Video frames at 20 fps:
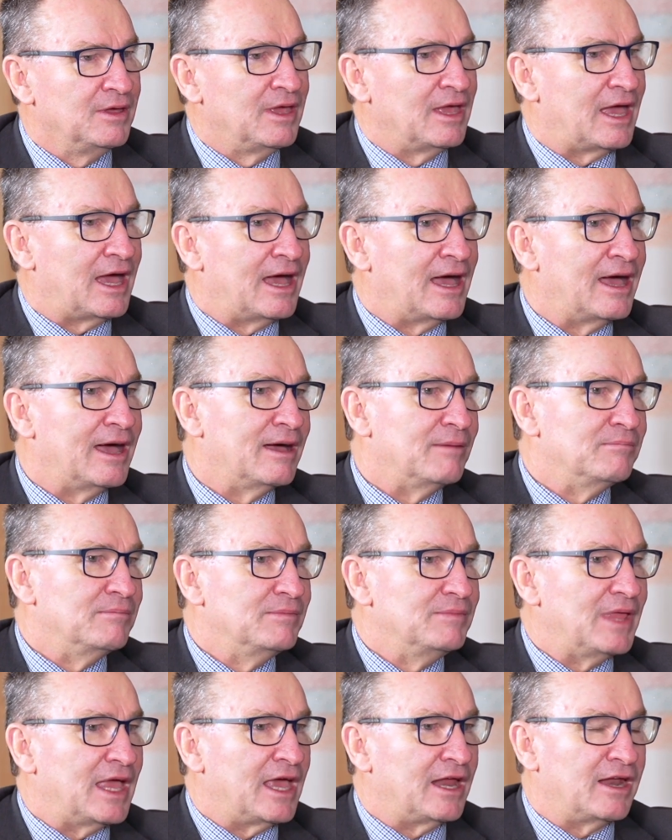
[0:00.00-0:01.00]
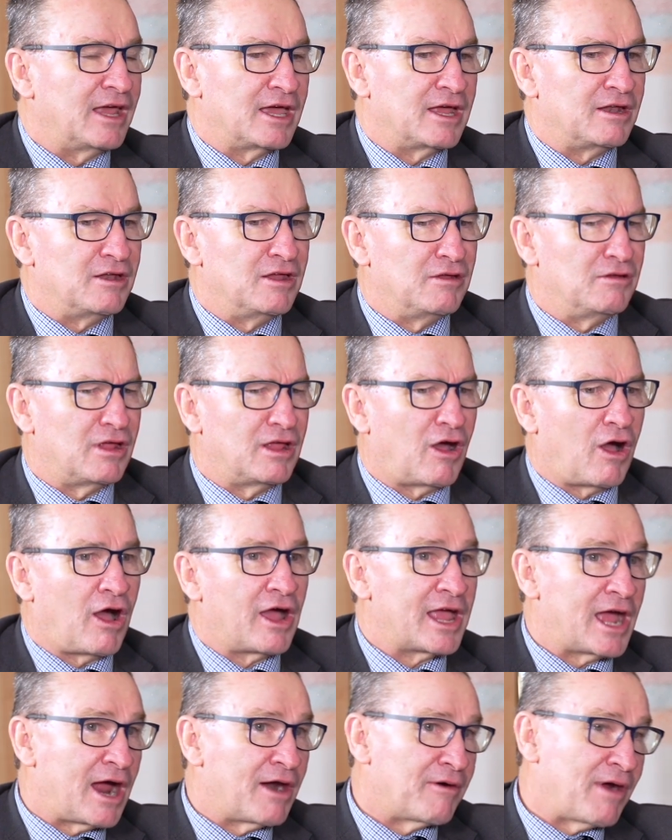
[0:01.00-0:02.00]
and a
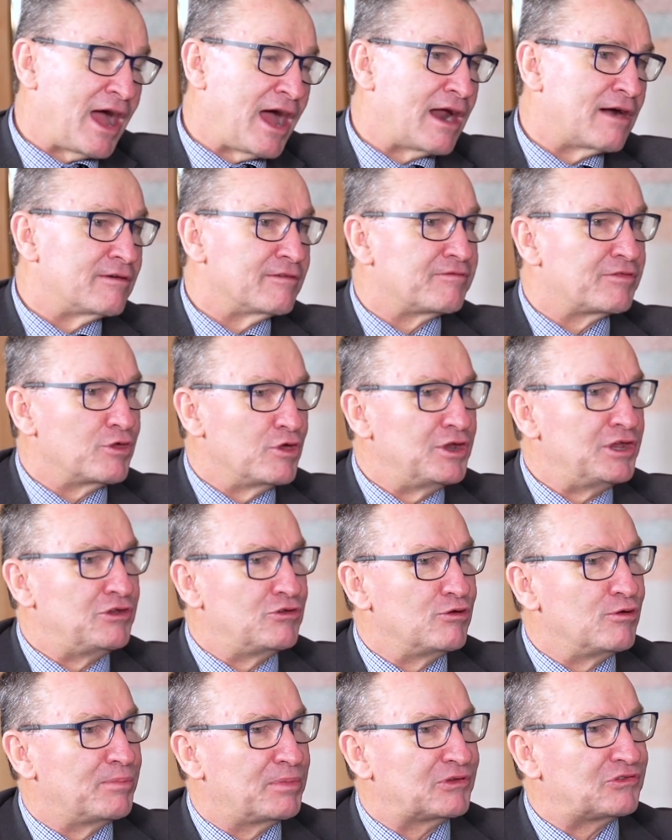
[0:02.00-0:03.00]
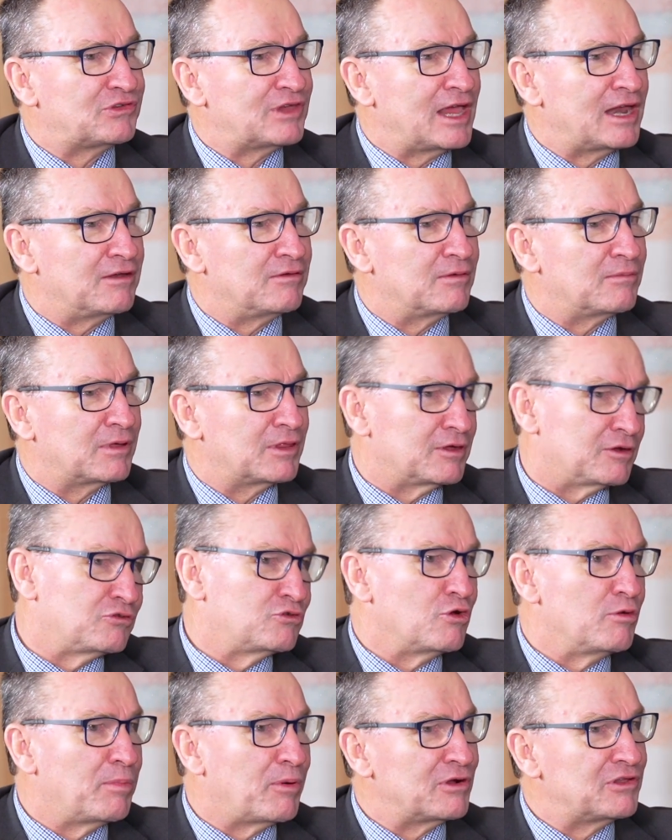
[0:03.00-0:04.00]
IRR of 32% with a
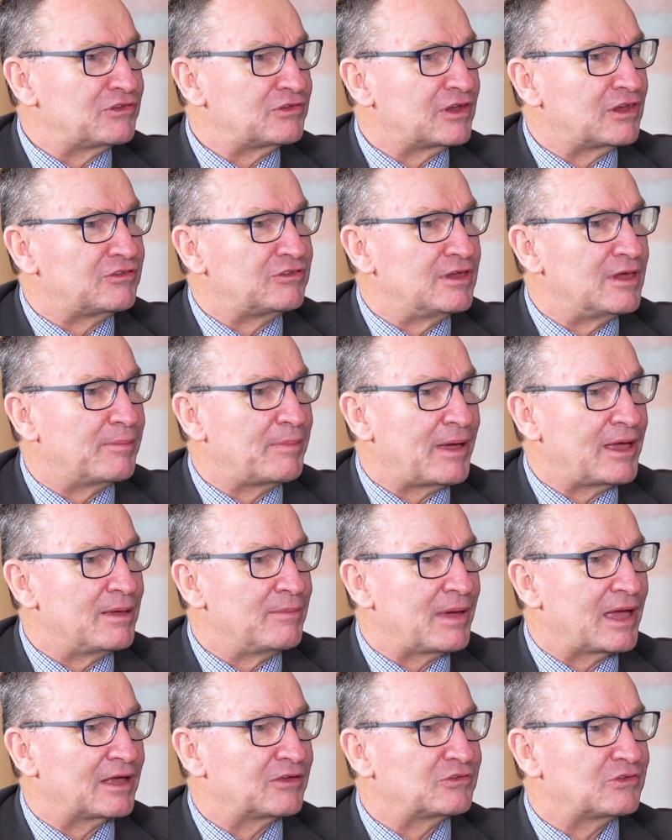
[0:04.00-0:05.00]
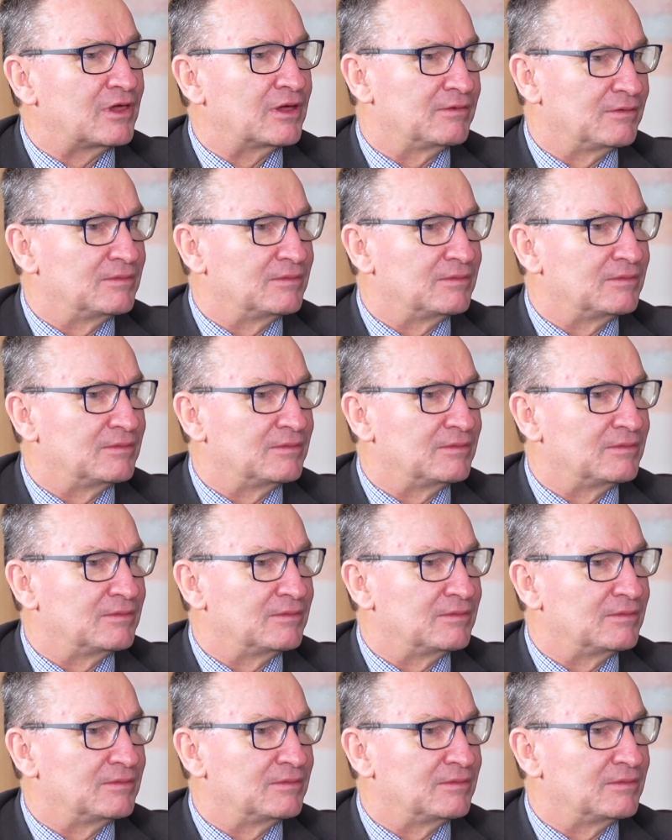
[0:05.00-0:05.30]
2.6 year payback. So